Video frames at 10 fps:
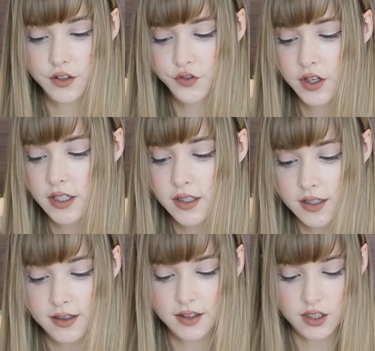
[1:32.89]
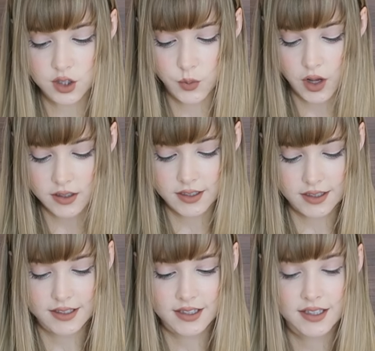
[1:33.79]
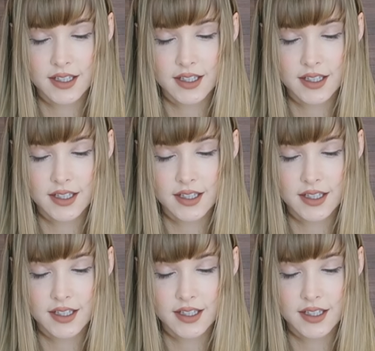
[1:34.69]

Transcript: different lunch boxes.